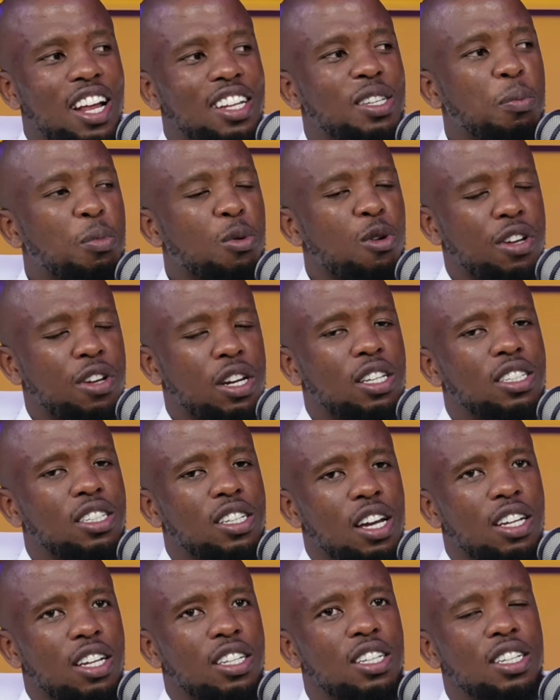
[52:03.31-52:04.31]
It's a prophetic
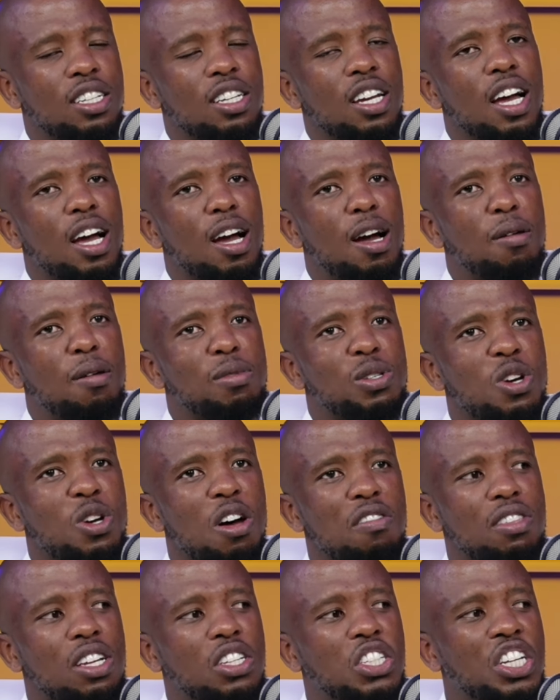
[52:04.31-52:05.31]
church. Um, mm. So
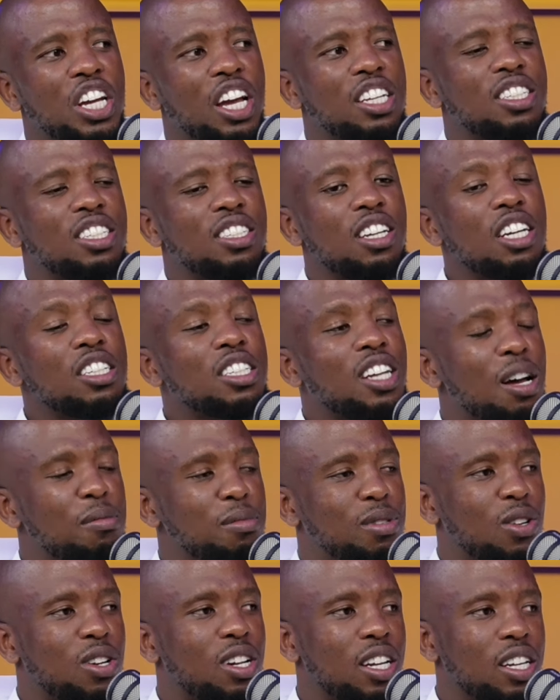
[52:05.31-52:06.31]
after church, church
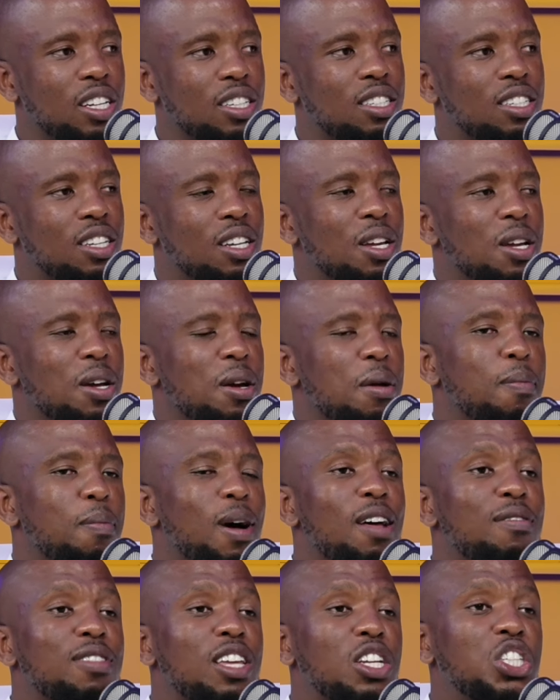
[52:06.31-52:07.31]
comes out late.
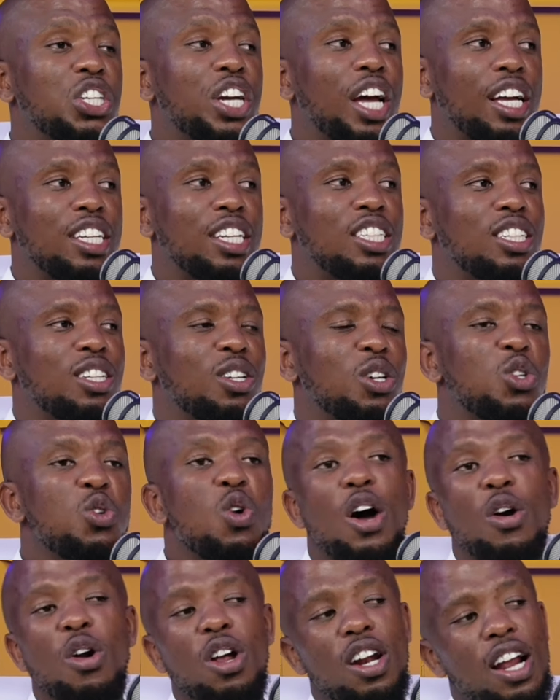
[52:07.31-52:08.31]
But after church,
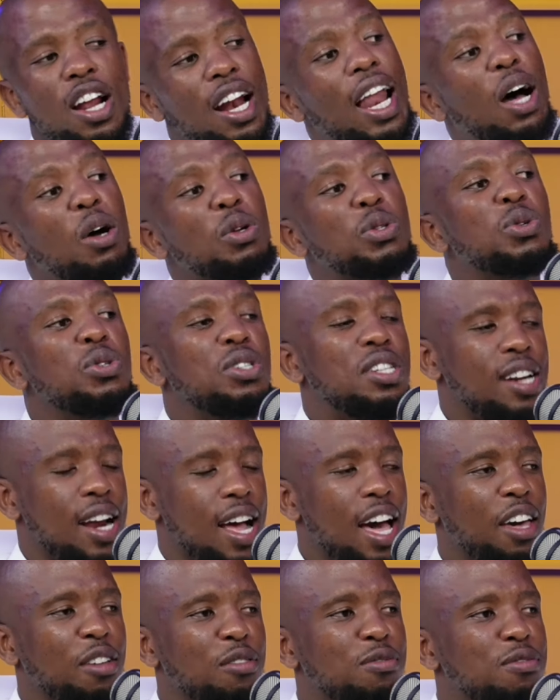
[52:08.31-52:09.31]
you are not allowed to
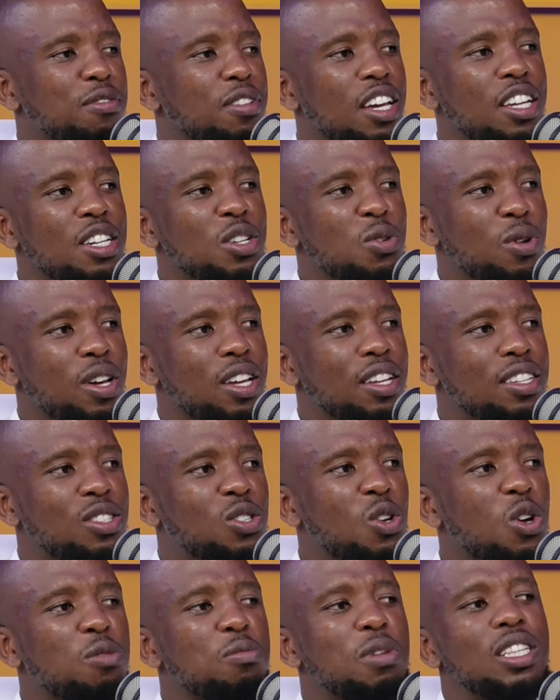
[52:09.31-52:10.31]
drive anywhere.
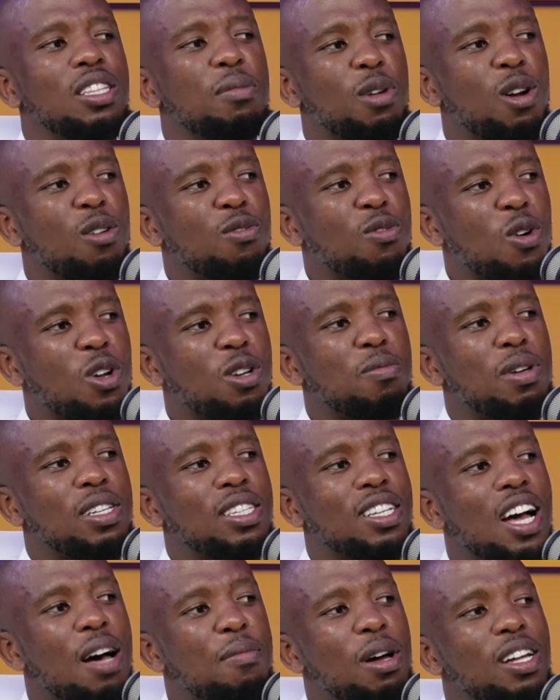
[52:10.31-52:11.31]
So the man of God
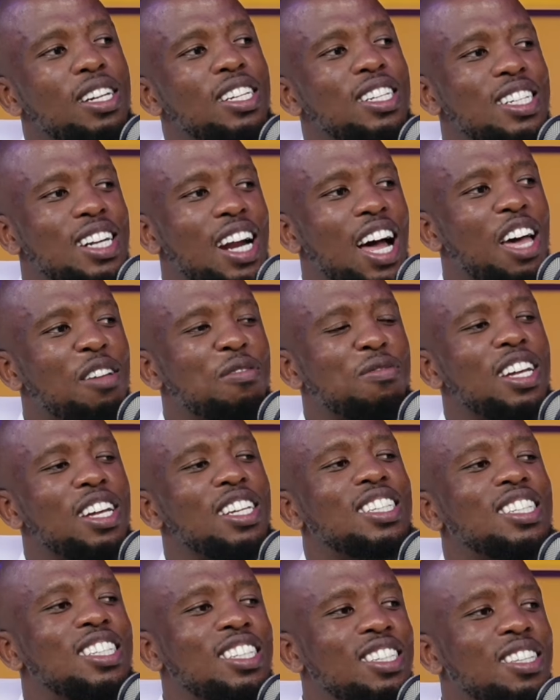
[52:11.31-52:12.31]
must come and drive
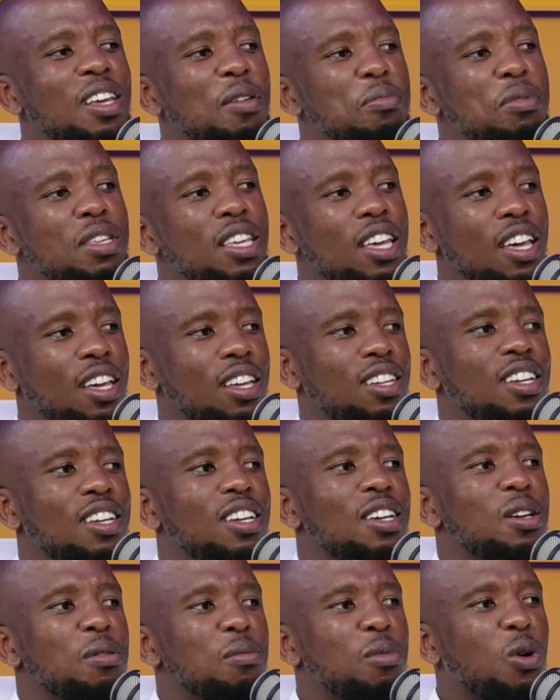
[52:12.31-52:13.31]
and disappear
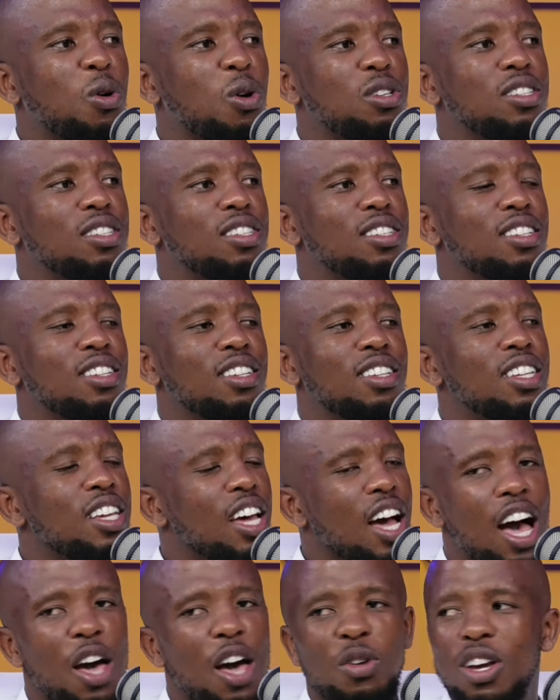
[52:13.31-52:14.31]
because First,
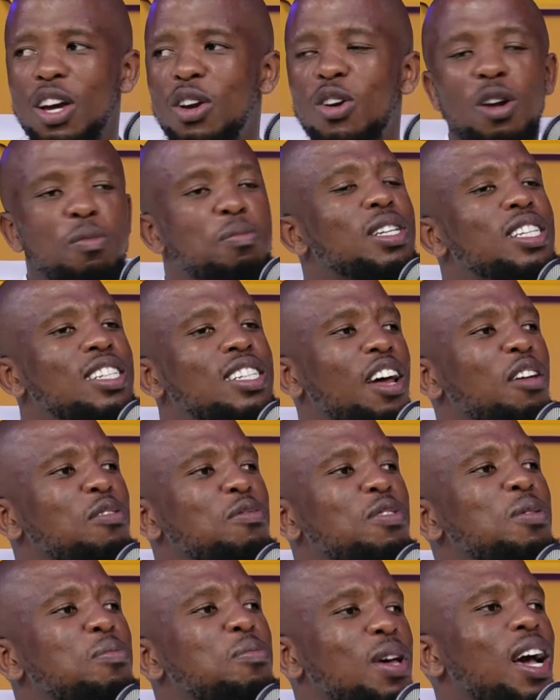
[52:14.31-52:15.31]
yeah, you cannot be
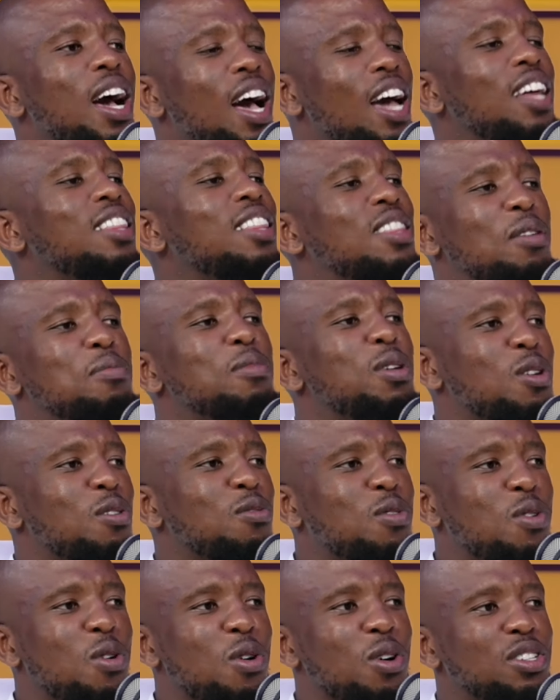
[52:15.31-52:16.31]
driving behind the man
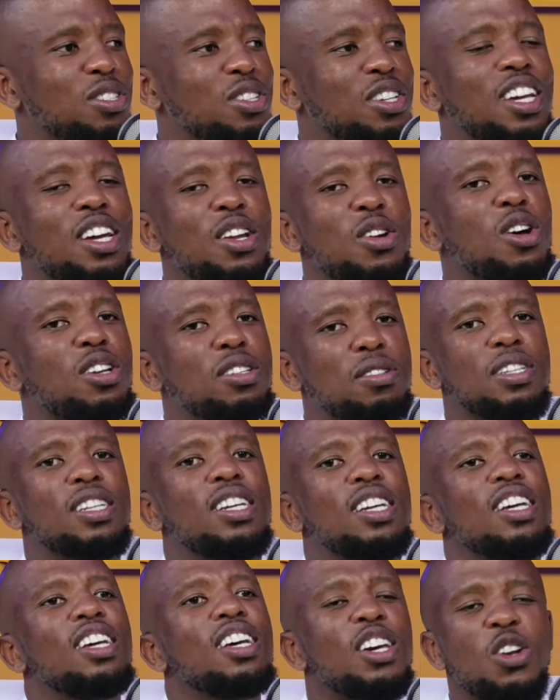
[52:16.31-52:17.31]
of God. You cannot,
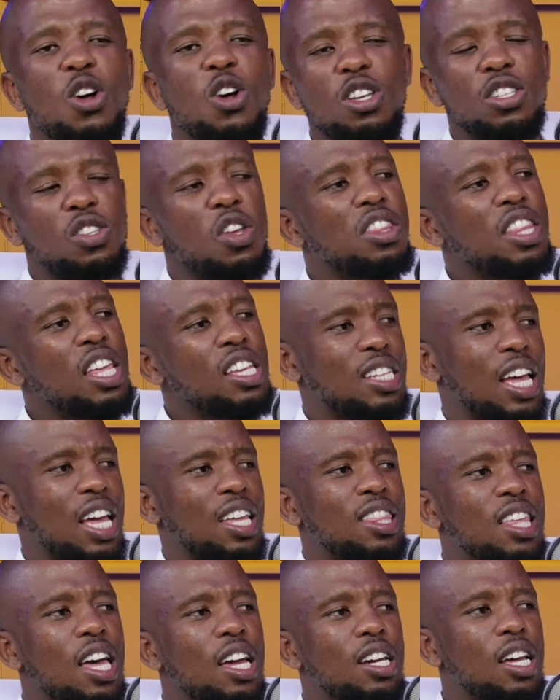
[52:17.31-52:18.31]
you know, so things
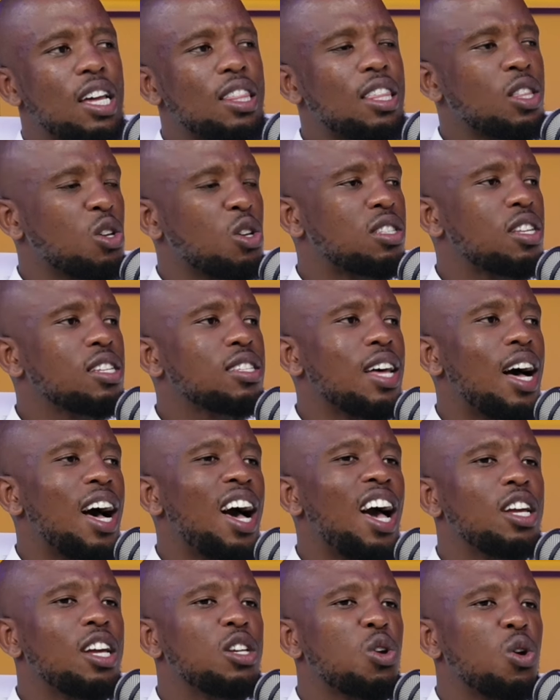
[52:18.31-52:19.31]
like that. I think those things are
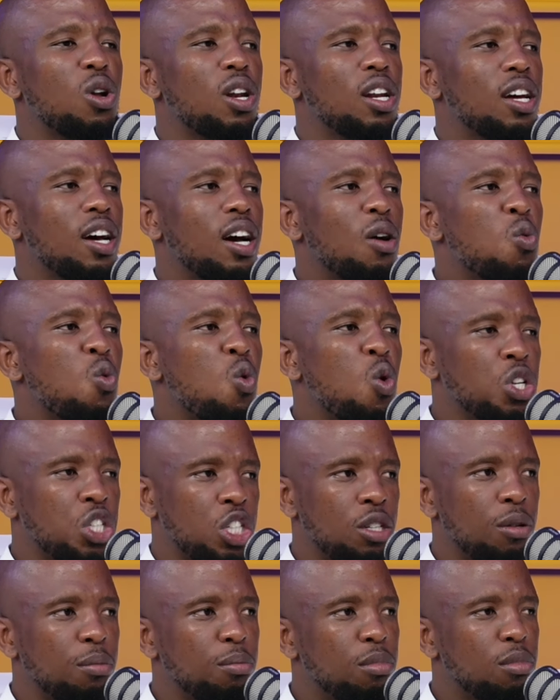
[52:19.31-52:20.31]
idol
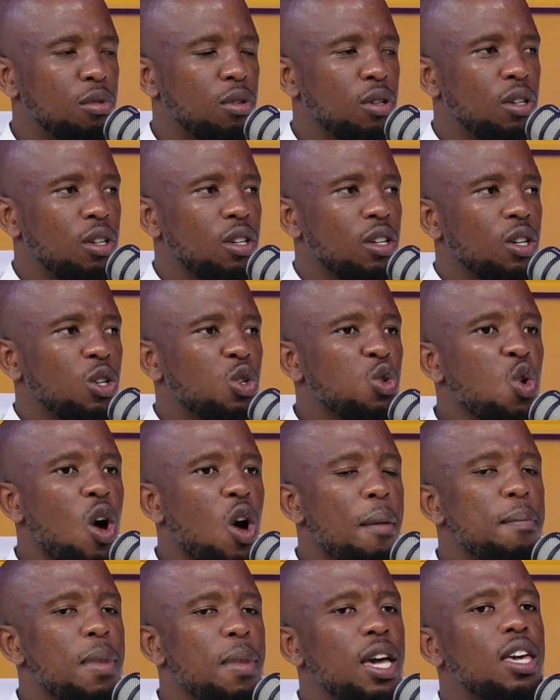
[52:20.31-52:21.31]
worship. Yeah, you are
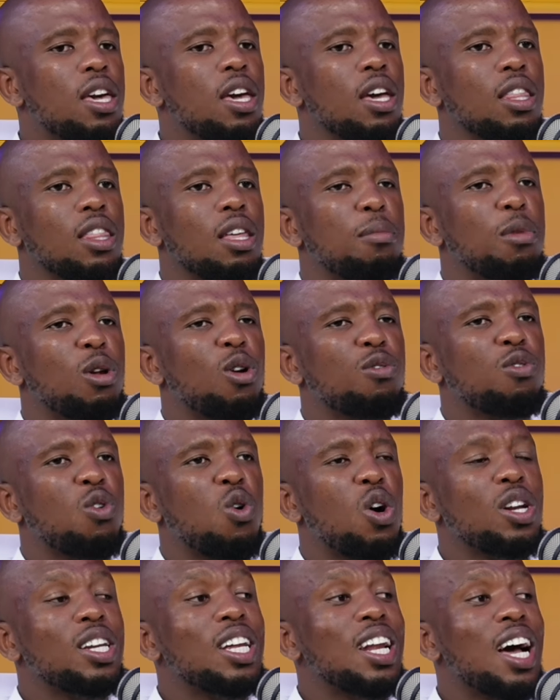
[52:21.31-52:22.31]
insane. making the man of
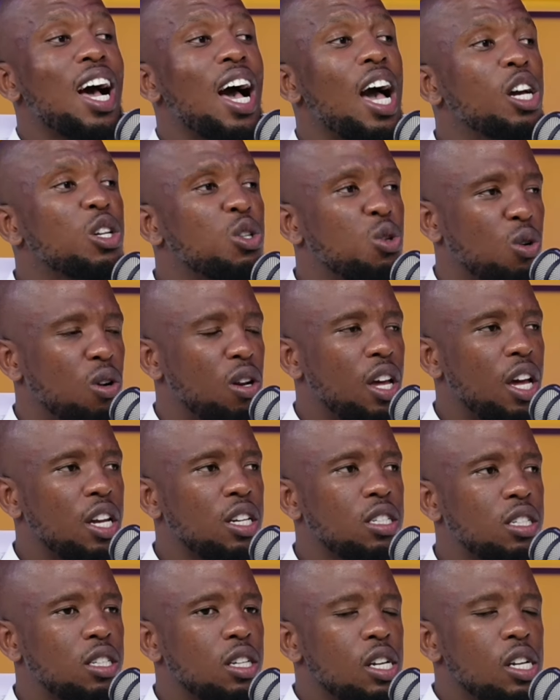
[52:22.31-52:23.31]
God an idol,
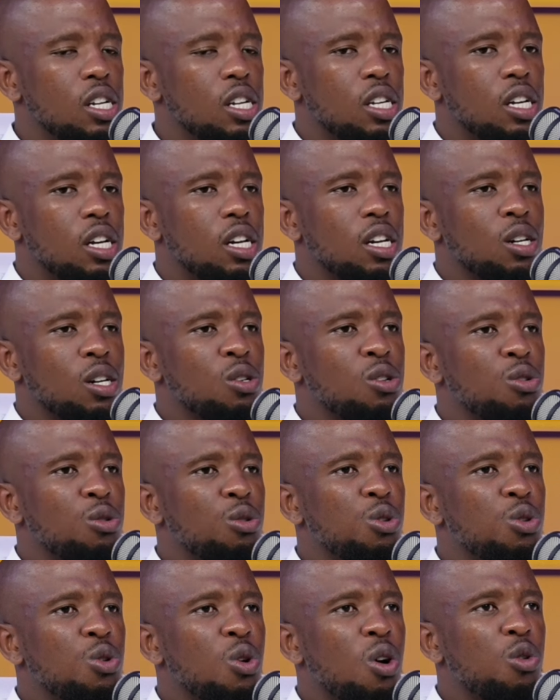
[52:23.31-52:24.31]
and mm. you
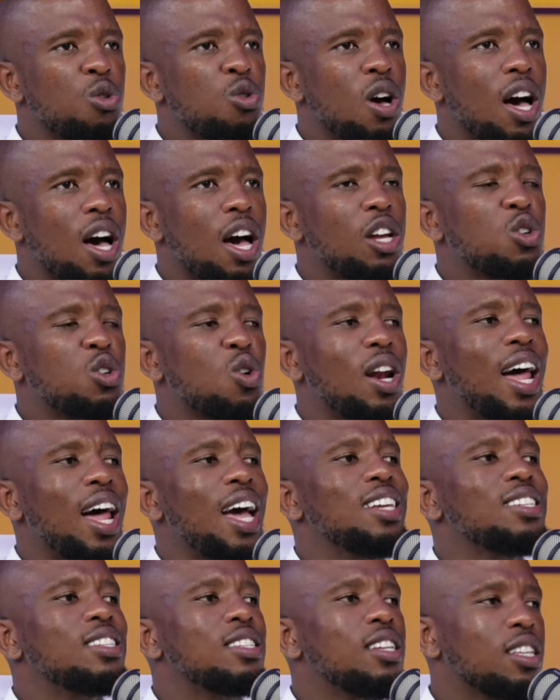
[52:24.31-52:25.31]
you you are
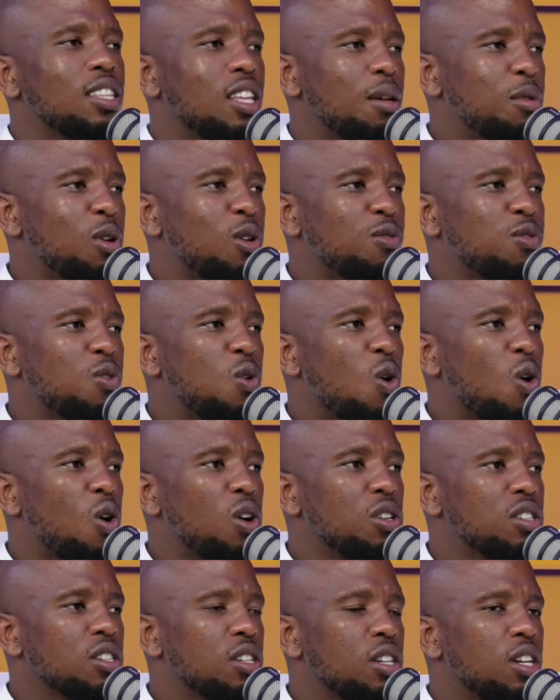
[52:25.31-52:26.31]
idolizing the man of
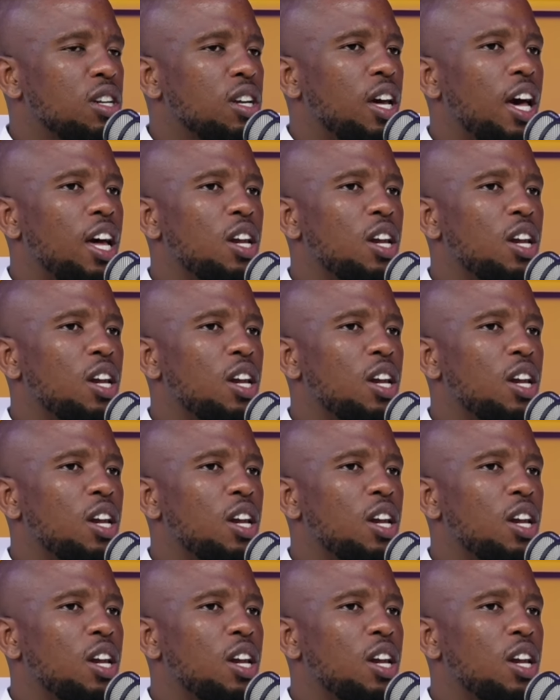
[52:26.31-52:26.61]
God. Mm.